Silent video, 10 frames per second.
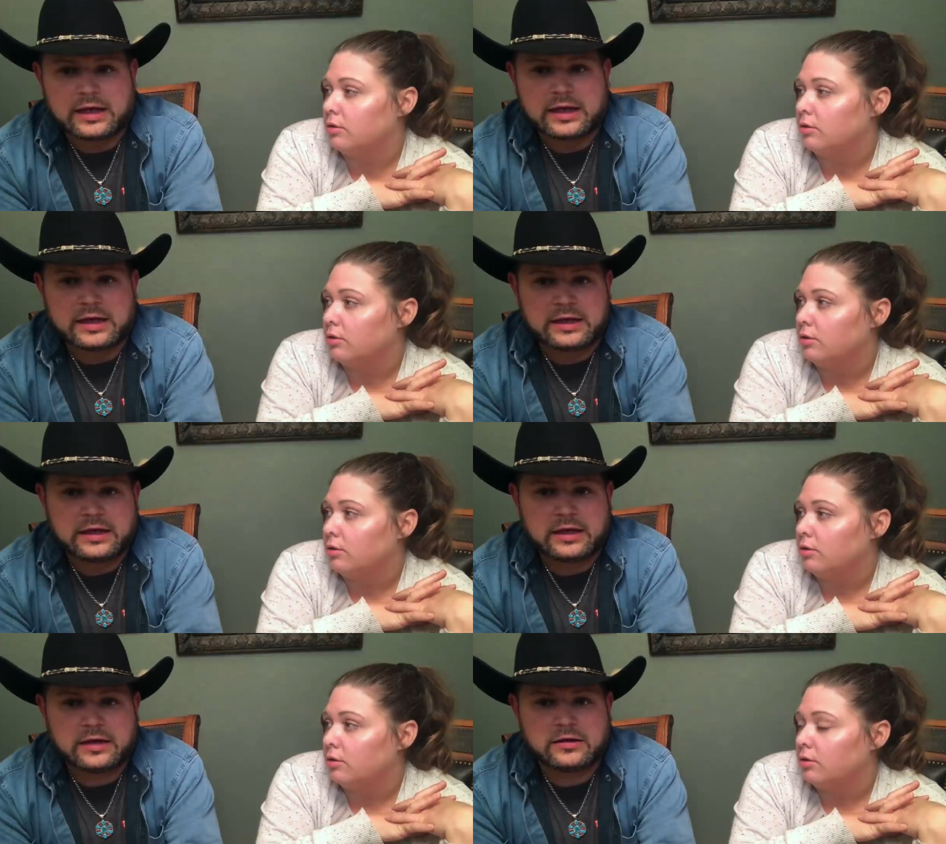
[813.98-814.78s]

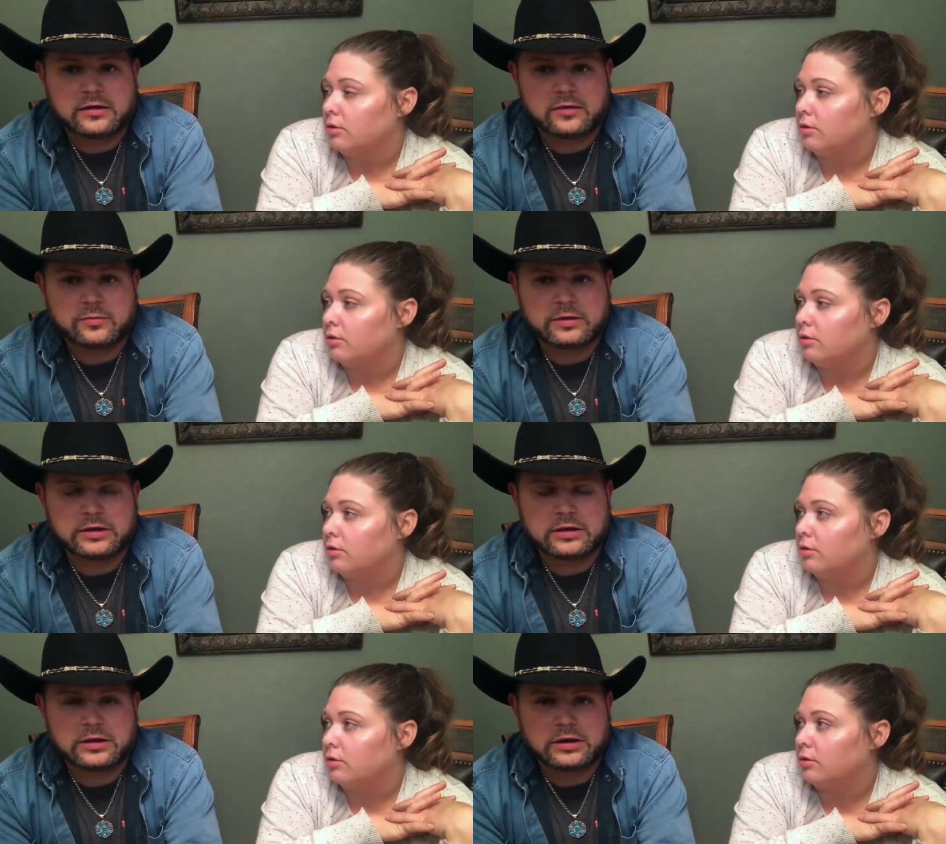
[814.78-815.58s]
Speaker 1: he had told me
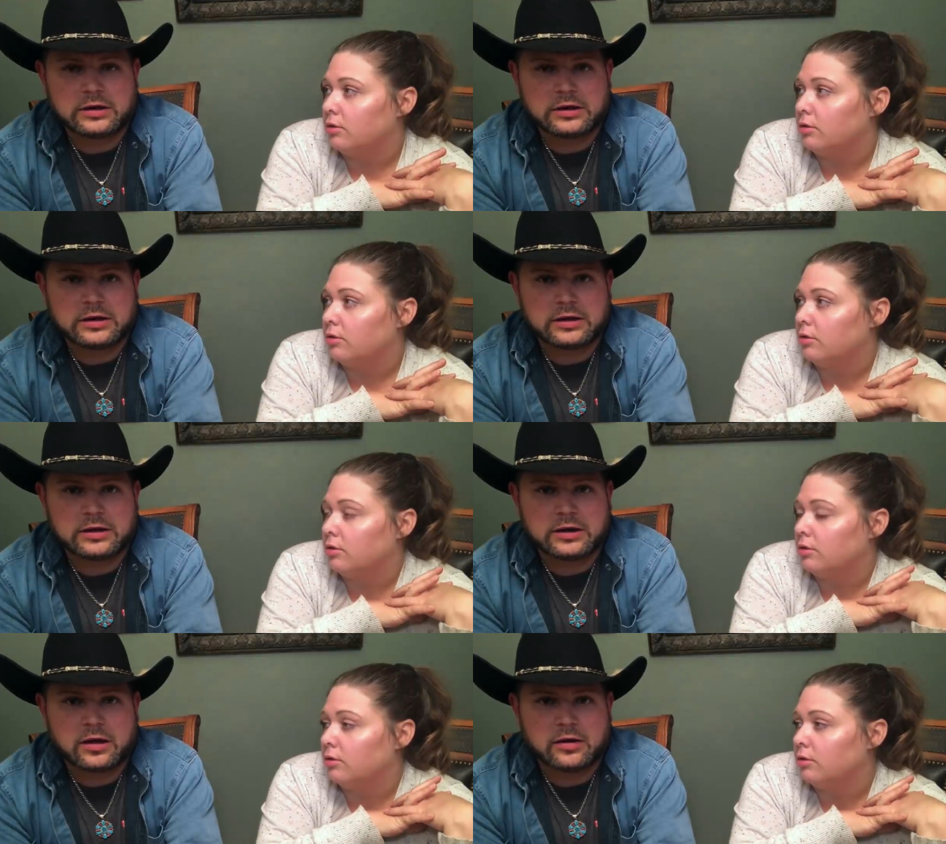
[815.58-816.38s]
that
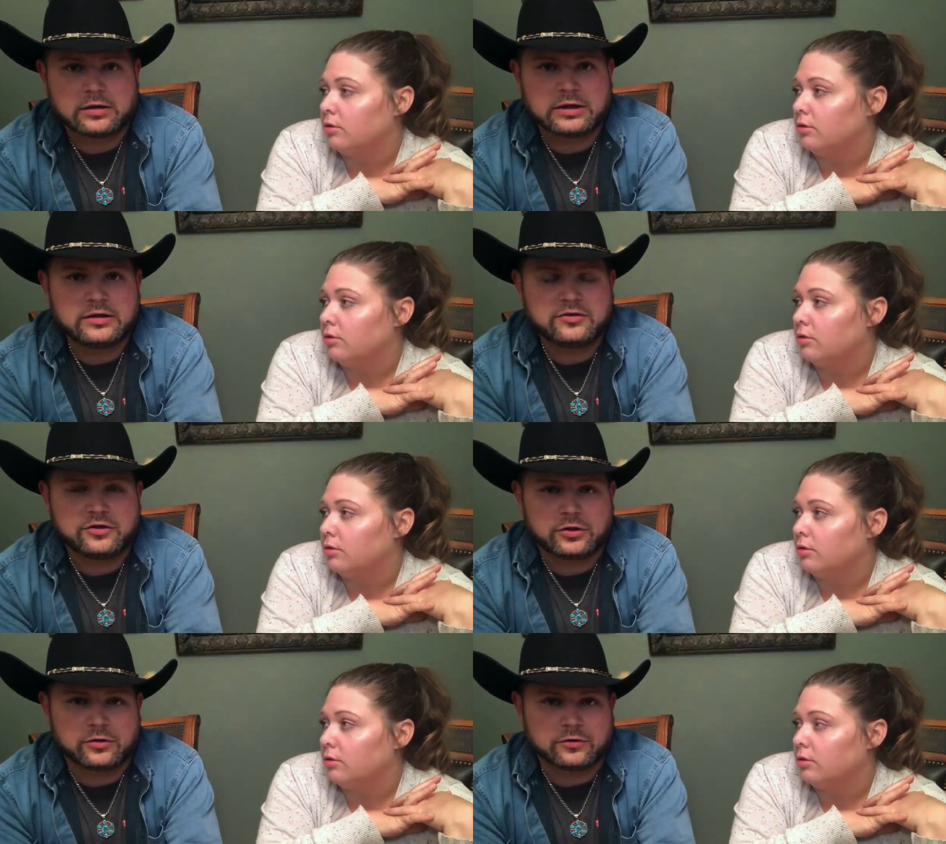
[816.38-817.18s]
in all of his
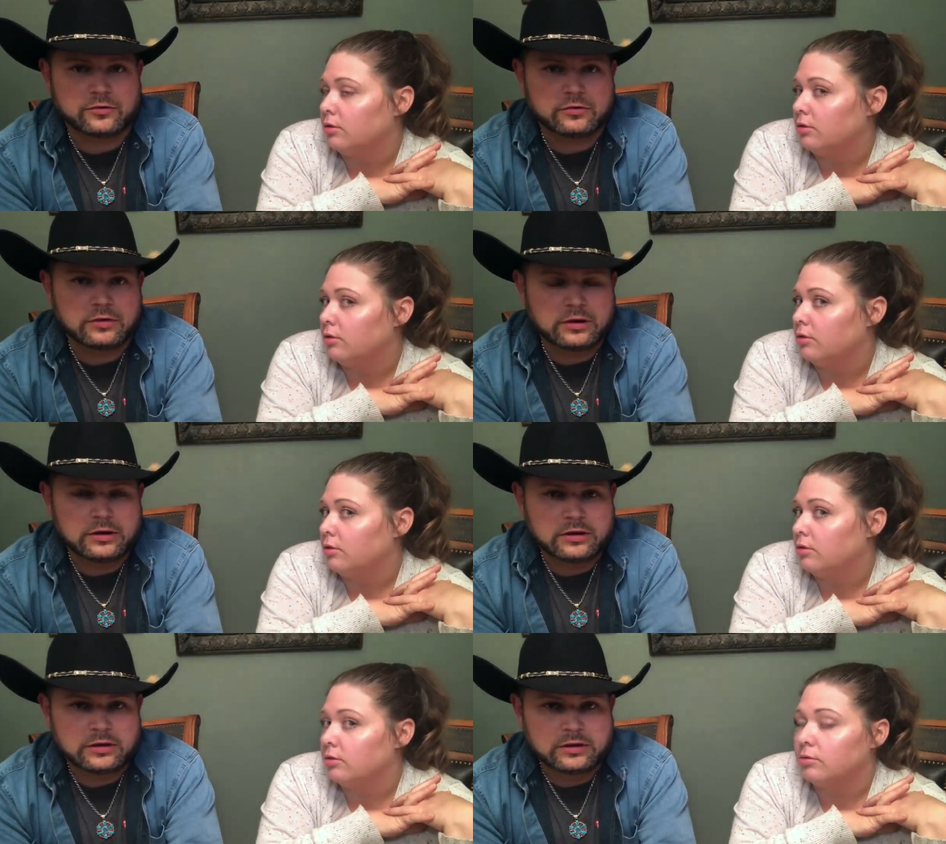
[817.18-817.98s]
years
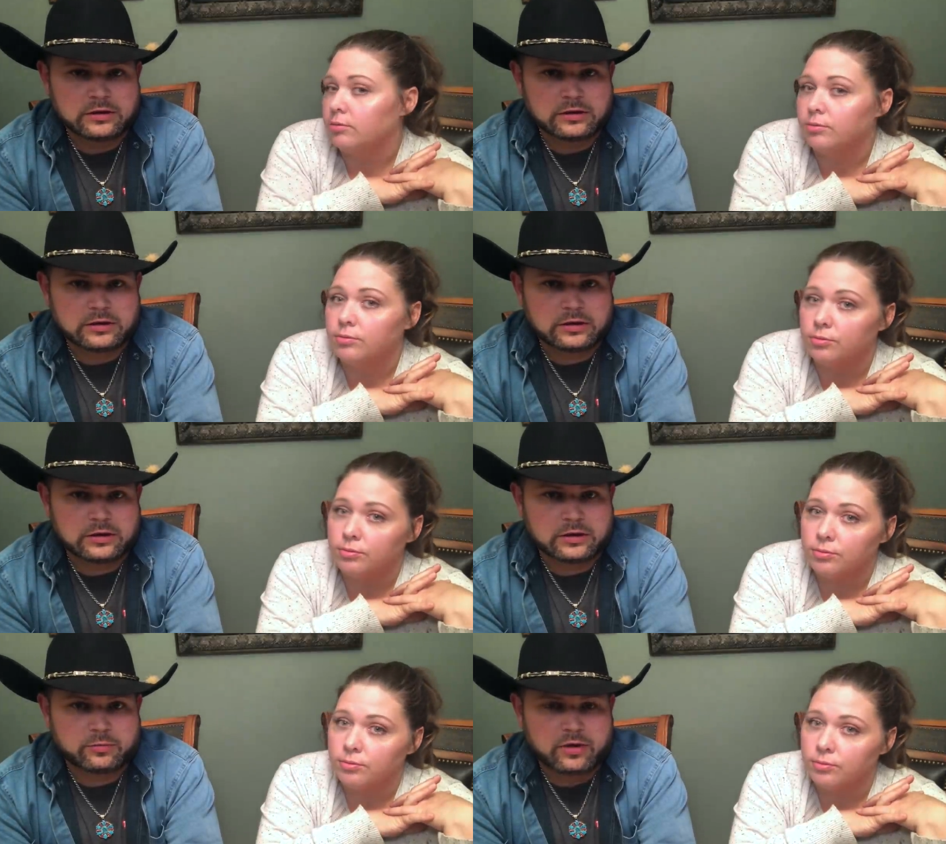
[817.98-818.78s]

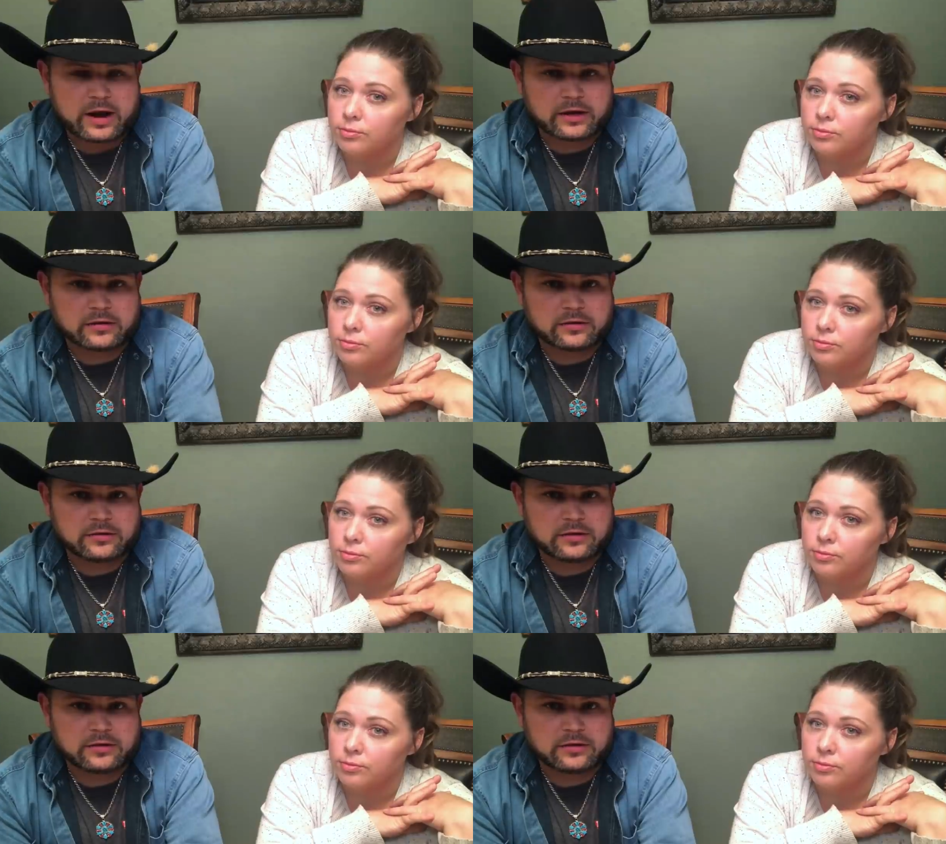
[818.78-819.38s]
in practice,